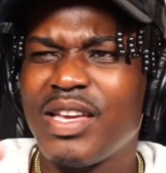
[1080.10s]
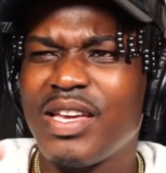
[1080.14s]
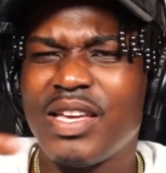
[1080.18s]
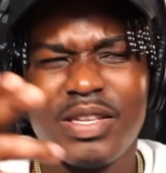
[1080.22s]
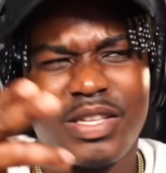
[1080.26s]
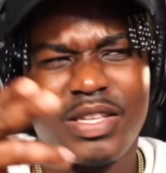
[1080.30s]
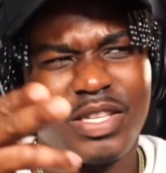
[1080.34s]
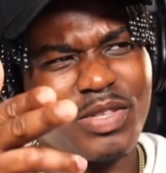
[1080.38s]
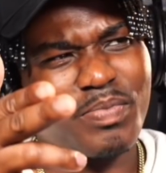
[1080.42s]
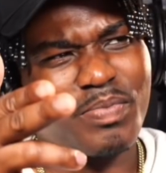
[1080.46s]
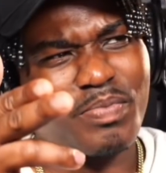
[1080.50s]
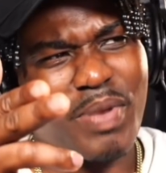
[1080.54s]
he
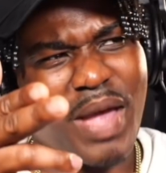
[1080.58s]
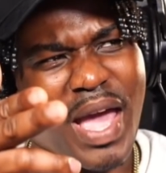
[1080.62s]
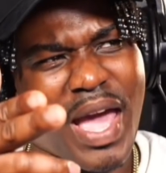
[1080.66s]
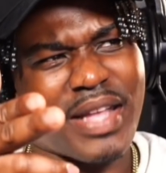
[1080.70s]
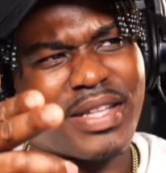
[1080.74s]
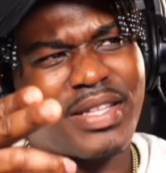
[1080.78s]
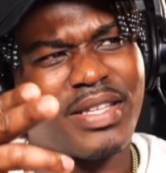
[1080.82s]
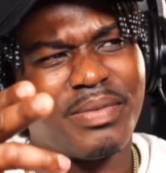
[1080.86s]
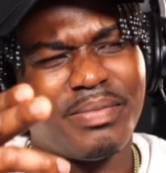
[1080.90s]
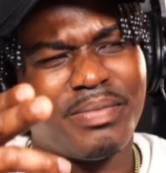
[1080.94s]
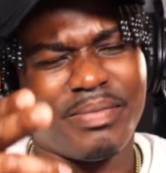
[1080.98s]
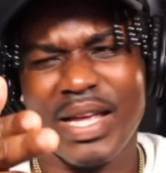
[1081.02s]
just
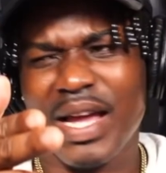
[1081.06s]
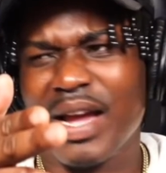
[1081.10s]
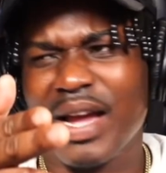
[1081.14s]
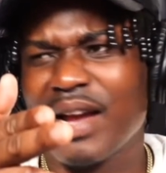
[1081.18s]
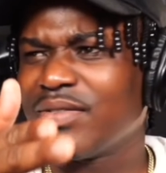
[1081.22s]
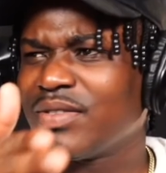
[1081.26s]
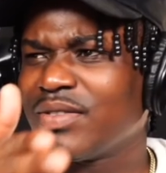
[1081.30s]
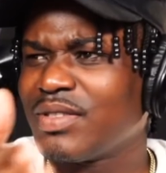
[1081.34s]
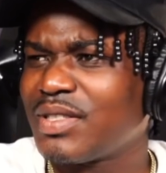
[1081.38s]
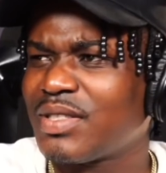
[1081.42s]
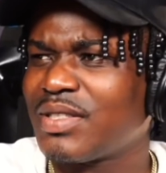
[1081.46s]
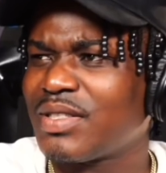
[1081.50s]
backed him
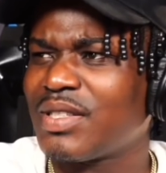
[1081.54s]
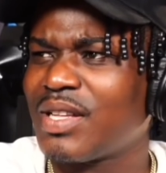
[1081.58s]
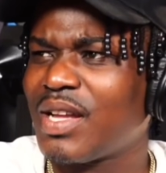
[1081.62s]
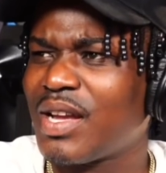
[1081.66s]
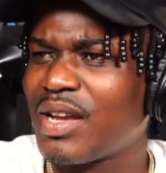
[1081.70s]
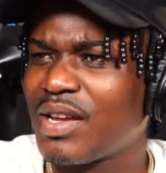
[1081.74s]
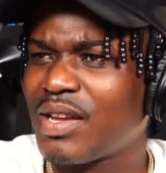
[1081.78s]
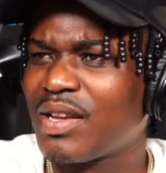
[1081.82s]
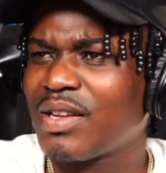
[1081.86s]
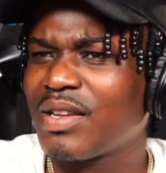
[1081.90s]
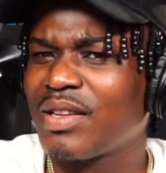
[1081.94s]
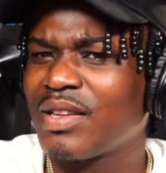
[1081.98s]
down just
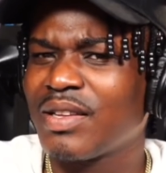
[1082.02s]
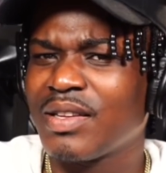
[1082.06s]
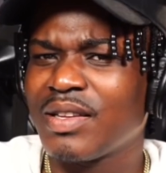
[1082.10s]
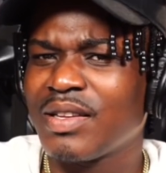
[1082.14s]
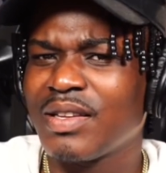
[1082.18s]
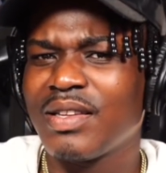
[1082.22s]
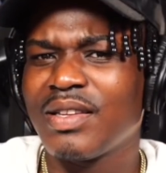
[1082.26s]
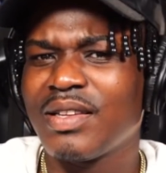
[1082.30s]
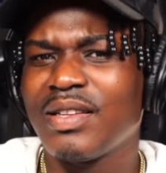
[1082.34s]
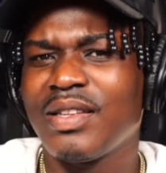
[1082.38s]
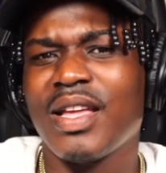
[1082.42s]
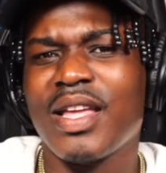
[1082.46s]
now.
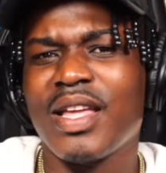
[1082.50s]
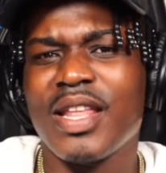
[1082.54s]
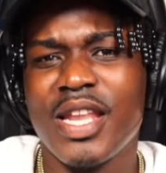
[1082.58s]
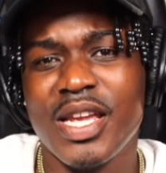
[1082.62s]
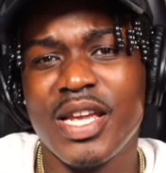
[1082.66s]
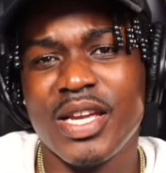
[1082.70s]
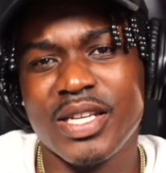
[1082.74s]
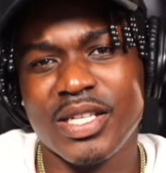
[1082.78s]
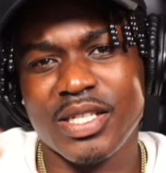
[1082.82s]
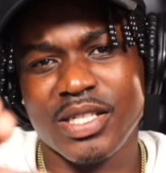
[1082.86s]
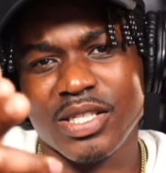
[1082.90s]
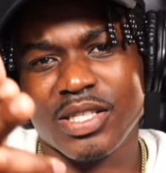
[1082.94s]
That
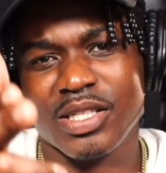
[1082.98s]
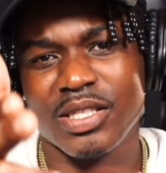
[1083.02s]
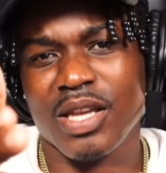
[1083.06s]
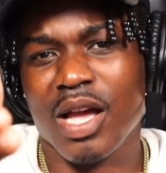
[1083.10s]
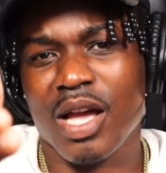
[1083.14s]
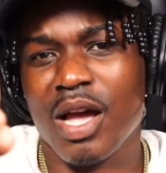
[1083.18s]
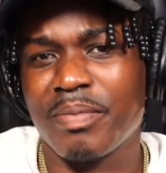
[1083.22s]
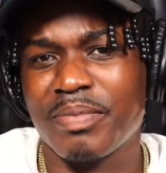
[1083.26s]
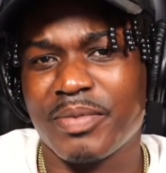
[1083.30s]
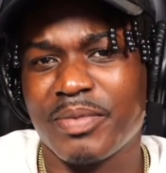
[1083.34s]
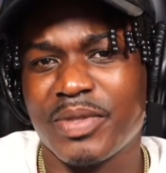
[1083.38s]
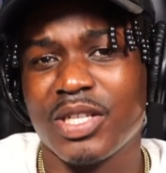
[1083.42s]
nigga just
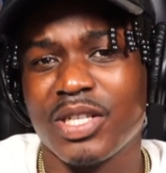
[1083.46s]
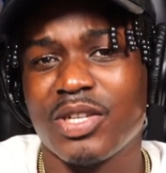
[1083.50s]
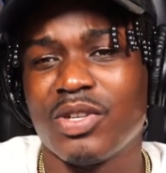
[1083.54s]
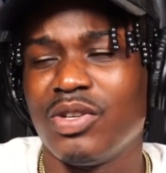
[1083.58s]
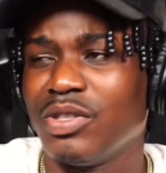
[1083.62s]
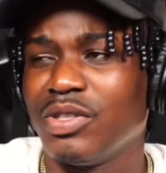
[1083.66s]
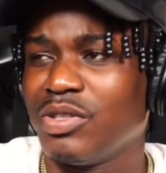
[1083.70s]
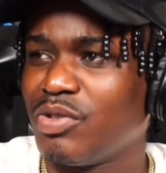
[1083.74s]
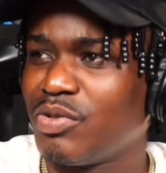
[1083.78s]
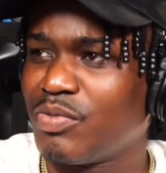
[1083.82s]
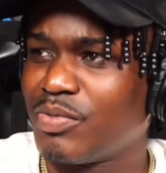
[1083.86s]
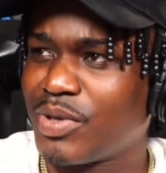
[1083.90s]
upped it
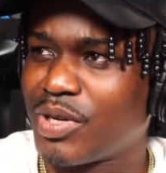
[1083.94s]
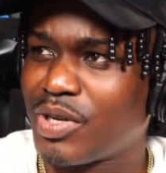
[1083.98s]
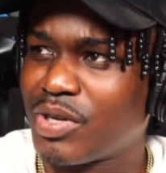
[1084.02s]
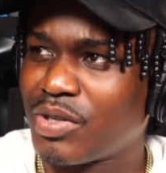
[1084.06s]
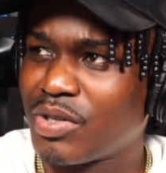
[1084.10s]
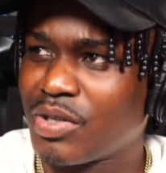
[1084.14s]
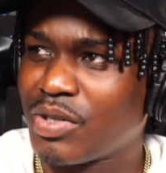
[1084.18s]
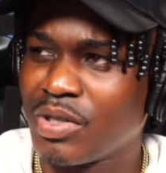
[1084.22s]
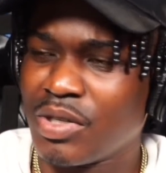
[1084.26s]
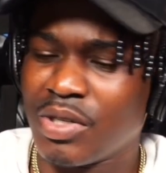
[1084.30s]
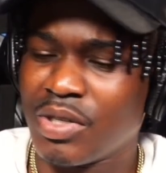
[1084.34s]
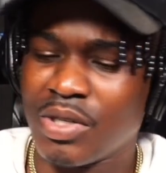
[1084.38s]
on you,
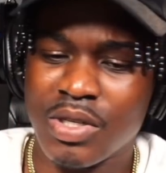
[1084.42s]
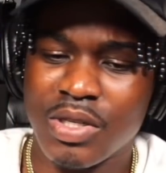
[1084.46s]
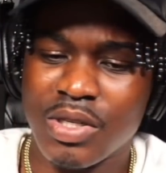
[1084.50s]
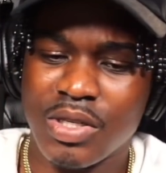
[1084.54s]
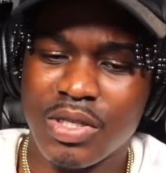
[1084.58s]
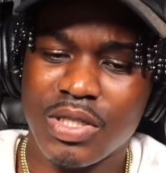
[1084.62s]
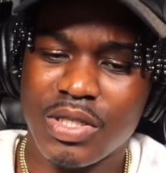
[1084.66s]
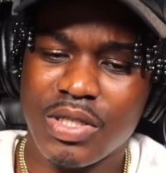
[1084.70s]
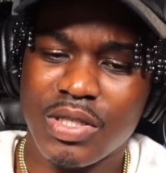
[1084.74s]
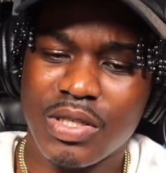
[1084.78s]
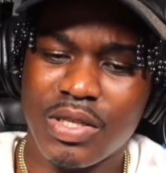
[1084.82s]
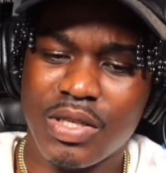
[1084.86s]
bro.
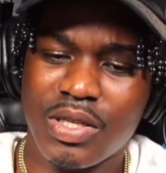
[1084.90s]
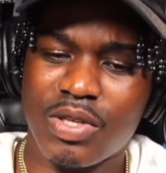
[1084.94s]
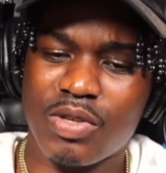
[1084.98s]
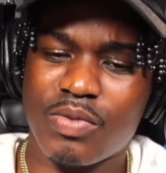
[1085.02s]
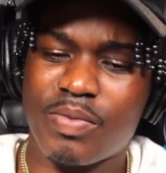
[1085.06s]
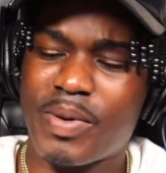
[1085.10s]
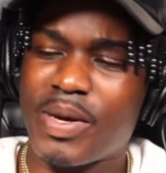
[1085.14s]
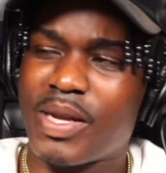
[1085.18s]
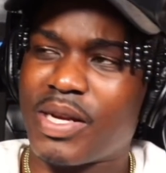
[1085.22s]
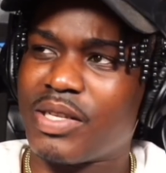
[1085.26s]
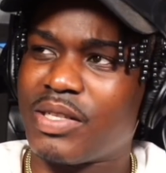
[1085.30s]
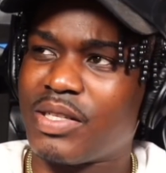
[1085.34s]
He
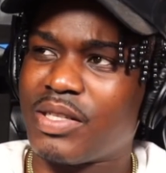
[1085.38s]
better